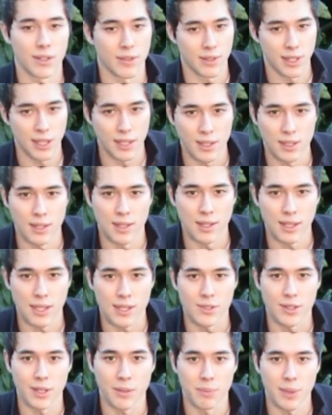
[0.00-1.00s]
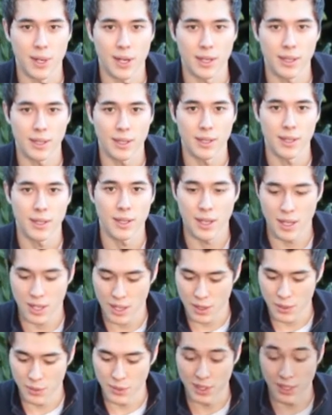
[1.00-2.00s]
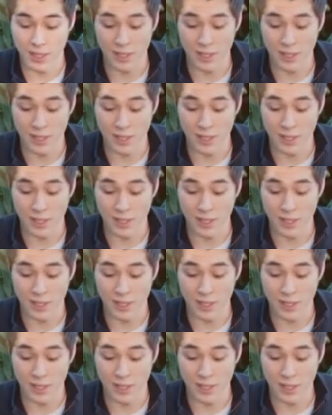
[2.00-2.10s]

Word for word: of the Eagle electric bike, with the